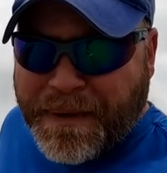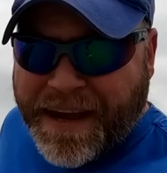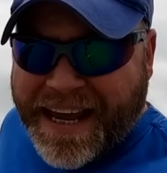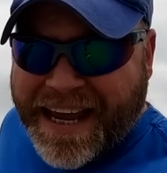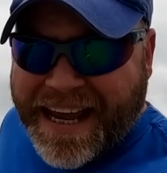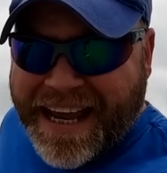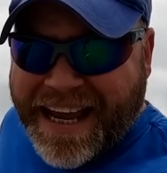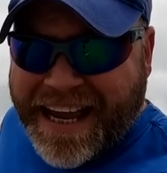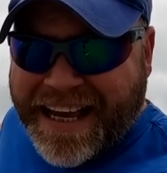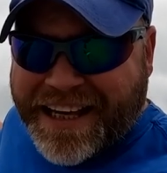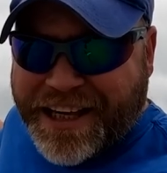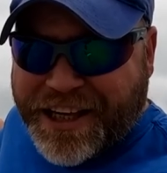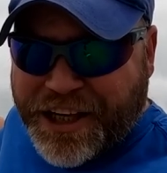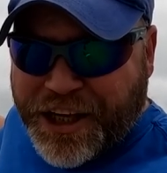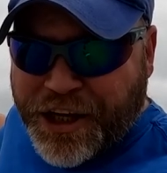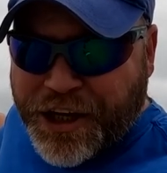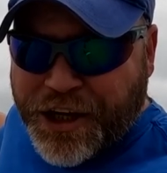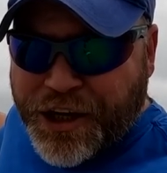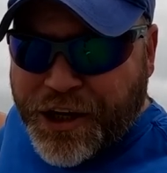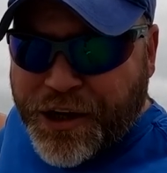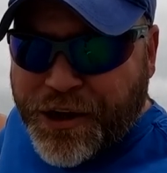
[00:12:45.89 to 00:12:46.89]
big,
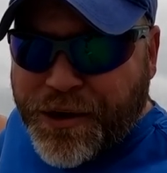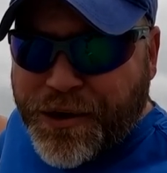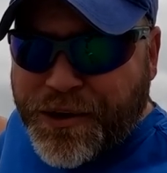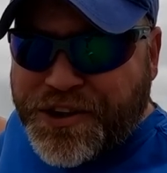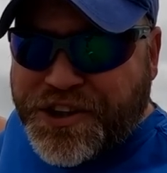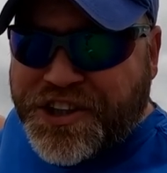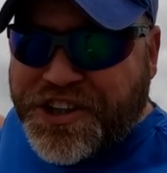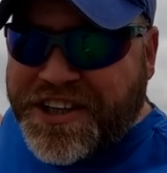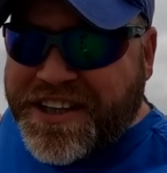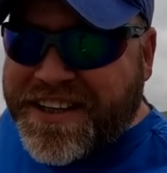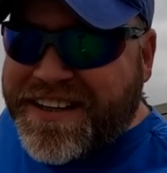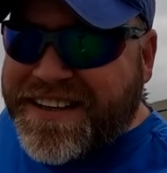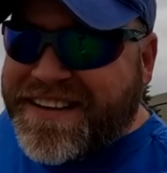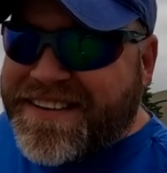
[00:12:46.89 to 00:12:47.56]
huge,